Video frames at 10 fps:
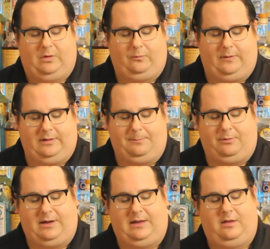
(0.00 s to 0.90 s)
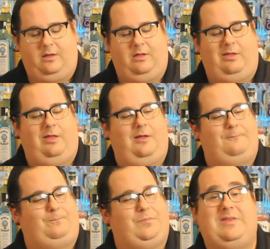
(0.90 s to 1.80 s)
Really bring
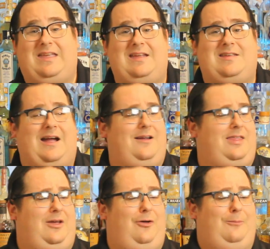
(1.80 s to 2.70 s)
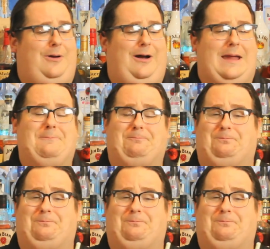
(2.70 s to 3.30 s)
the entire thing home. All right.